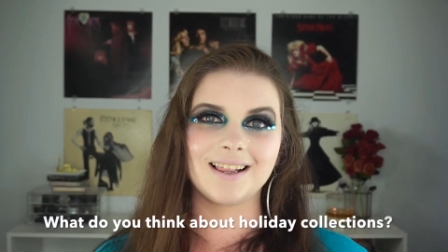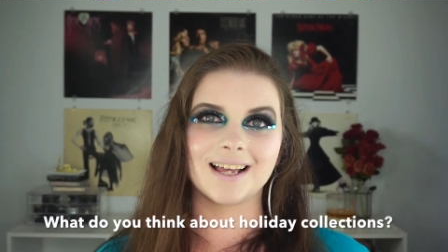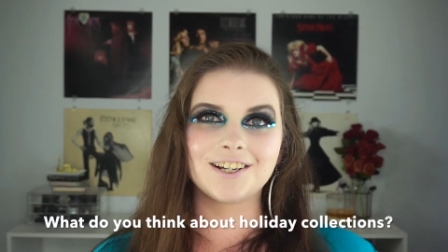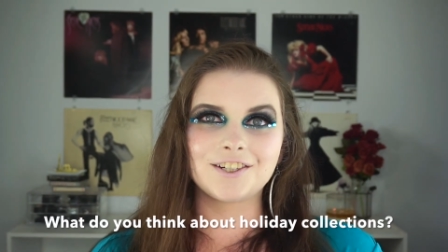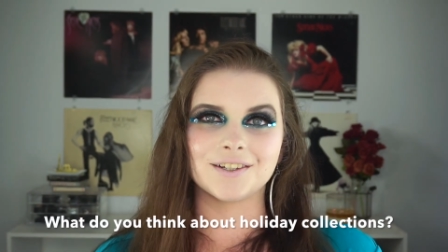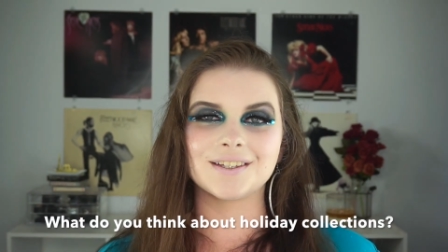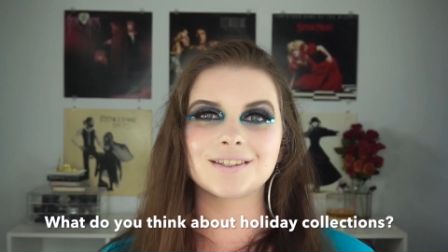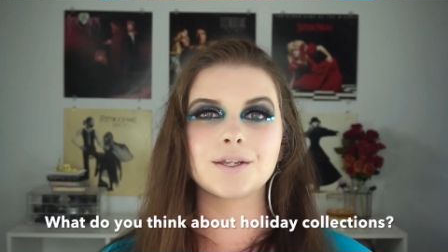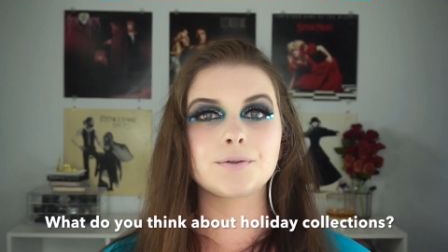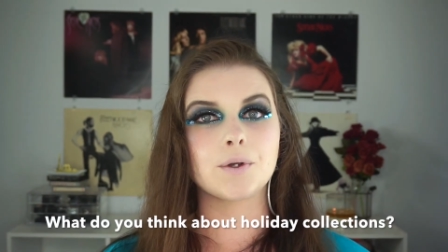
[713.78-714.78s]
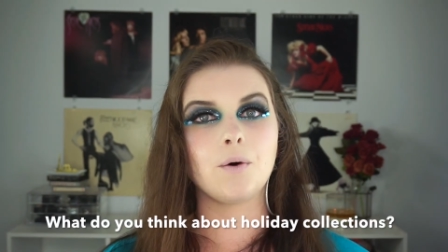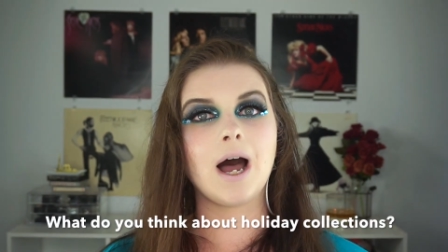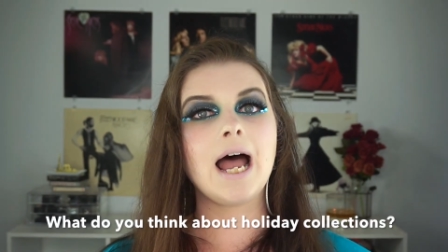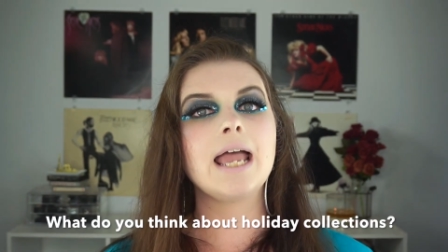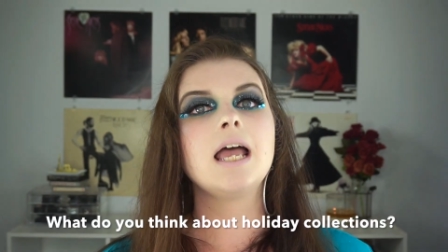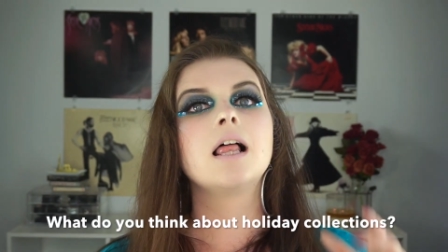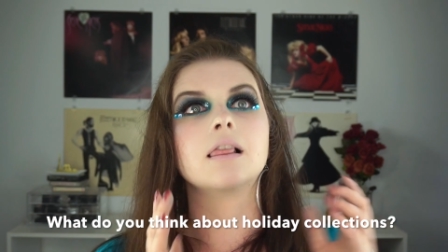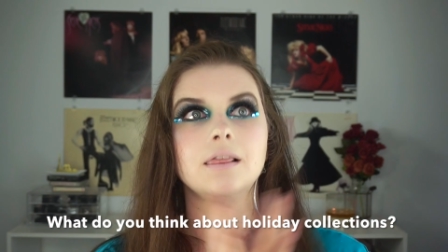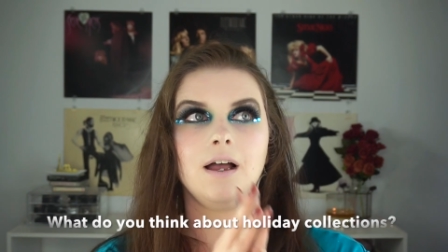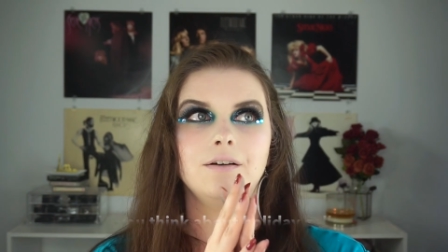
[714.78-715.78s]
collections? So I
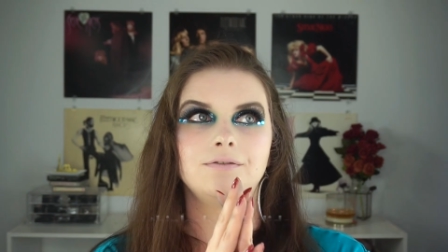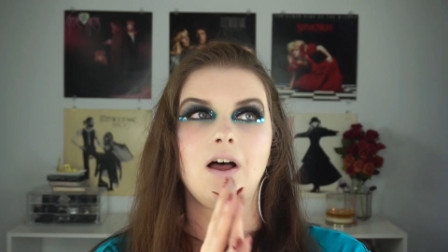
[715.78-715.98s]
love